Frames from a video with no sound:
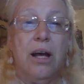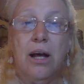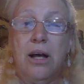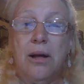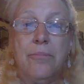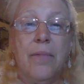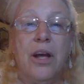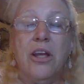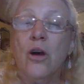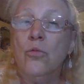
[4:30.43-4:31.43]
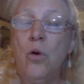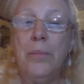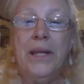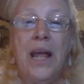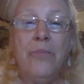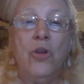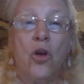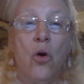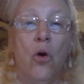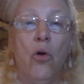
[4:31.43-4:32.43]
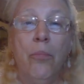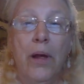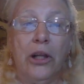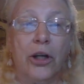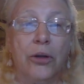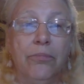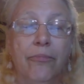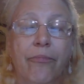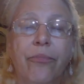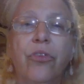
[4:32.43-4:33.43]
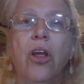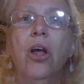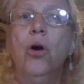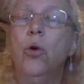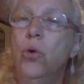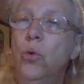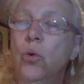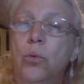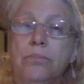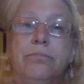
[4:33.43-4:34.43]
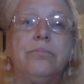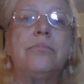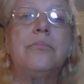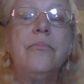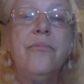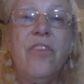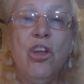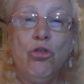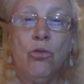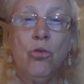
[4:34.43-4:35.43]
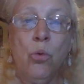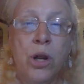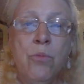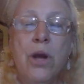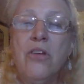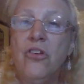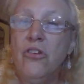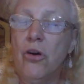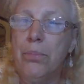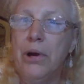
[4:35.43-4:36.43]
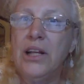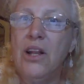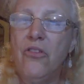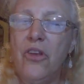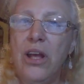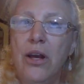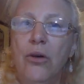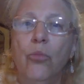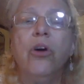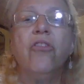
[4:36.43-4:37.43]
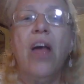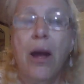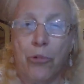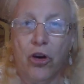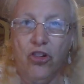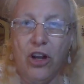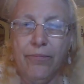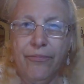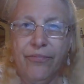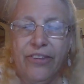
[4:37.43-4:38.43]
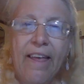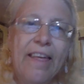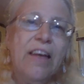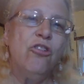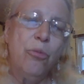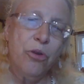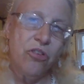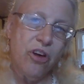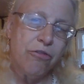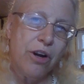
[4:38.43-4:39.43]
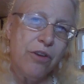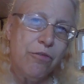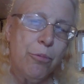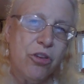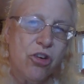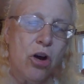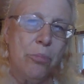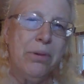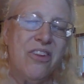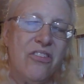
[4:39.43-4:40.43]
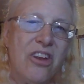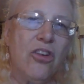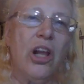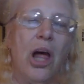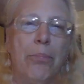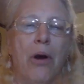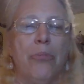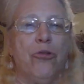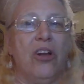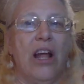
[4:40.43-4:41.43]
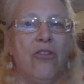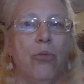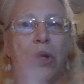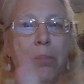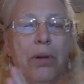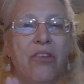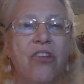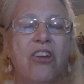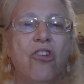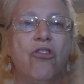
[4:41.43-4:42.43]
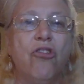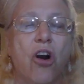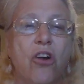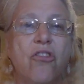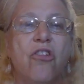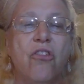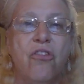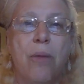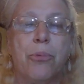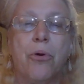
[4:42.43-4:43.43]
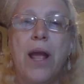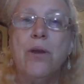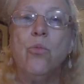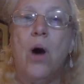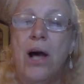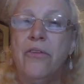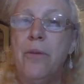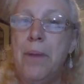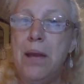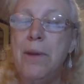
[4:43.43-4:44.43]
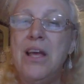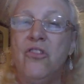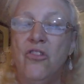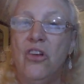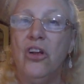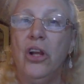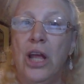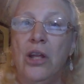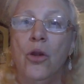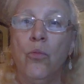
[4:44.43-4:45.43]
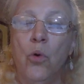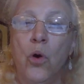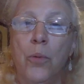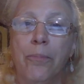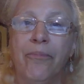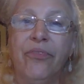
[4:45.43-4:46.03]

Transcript: A young woman named Nicole Miller, who 20 weeks into her pregnancy was hemorrhaging. She was suffering from what's called placental abruption. That's when the placenta starts to separate while the baby is still in the womb.